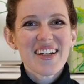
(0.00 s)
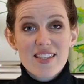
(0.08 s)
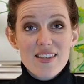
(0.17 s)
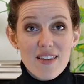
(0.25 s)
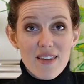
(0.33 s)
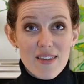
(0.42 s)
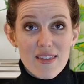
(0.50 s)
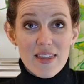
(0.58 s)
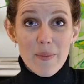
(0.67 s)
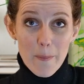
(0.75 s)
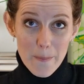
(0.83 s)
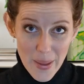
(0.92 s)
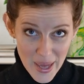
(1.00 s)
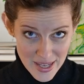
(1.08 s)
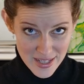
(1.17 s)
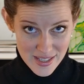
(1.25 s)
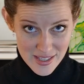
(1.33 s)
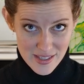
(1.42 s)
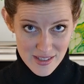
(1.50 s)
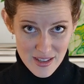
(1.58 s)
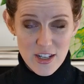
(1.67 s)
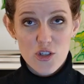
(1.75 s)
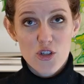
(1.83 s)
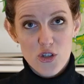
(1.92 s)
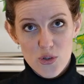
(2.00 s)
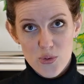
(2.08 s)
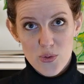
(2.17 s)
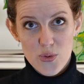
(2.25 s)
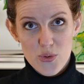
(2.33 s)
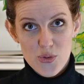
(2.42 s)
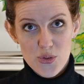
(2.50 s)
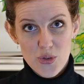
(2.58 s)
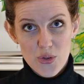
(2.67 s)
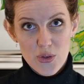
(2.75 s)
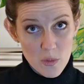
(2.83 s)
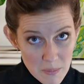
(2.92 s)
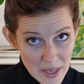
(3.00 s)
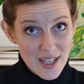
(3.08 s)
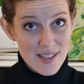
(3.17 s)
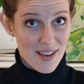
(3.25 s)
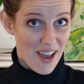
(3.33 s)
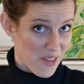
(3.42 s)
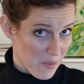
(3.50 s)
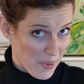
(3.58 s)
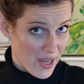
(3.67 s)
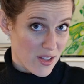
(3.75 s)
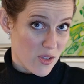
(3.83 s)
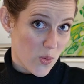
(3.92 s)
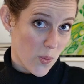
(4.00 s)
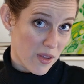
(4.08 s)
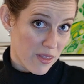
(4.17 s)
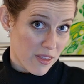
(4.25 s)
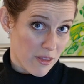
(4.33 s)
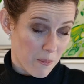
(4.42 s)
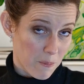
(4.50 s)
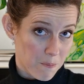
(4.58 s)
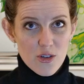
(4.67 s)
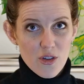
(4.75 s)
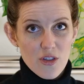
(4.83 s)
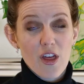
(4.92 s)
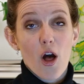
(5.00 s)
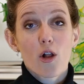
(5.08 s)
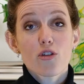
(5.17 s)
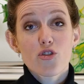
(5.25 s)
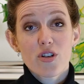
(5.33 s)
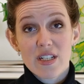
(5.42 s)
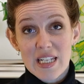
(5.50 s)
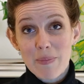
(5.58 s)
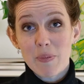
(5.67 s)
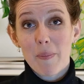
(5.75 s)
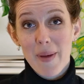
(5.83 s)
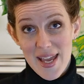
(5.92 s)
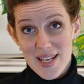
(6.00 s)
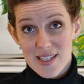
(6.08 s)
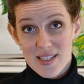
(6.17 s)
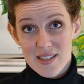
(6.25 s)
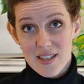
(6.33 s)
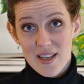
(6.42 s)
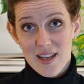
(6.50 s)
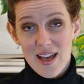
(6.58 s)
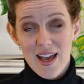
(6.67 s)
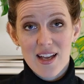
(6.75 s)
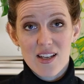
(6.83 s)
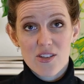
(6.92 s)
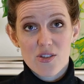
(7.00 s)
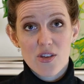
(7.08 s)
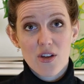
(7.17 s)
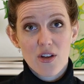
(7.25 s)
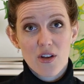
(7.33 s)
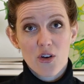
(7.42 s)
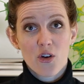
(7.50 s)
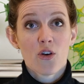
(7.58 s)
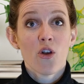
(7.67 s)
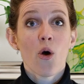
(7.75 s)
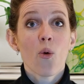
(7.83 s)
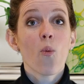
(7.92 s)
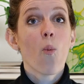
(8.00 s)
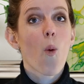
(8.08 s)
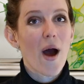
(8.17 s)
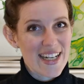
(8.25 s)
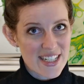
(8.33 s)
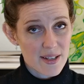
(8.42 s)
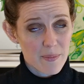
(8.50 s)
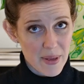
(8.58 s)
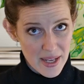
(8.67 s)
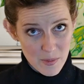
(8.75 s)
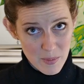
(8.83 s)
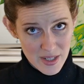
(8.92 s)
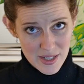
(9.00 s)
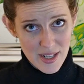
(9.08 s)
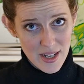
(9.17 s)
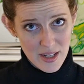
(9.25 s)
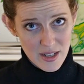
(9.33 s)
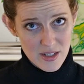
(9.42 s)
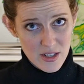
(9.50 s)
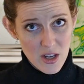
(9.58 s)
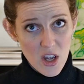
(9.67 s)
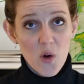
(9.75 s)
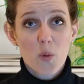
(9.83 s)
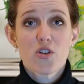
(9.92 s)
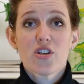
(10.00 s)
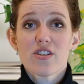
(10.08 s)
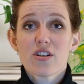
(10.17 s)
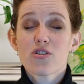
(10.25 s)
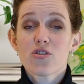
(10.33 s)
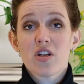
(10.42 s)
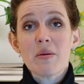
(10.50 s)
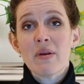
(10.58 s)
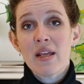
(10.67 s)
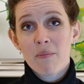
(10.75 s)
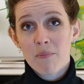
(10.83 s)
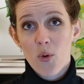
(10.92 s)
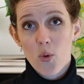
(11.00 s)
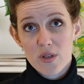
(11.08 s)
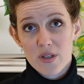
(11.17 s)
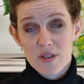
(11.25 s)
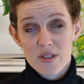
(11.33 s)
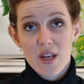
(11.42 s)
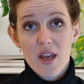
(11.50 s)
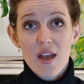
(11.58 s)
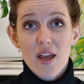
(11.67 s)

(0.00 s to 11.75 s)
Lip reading: It's the base that is used to mix other paints with. The ultra deep base has no white pigment in it, which is extremely important.